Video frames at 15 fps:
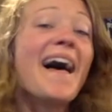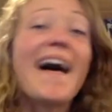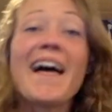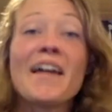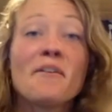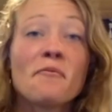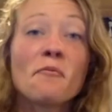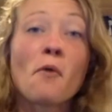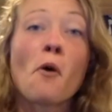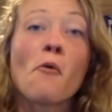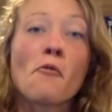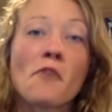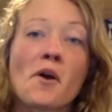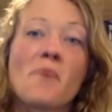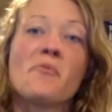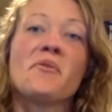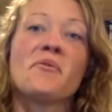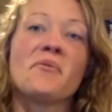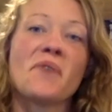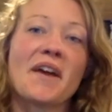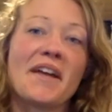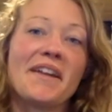and won't rub when
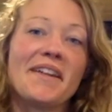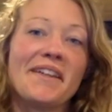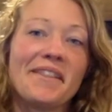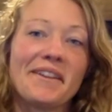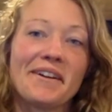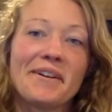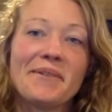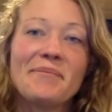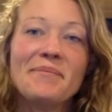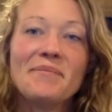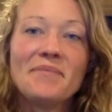wet, either.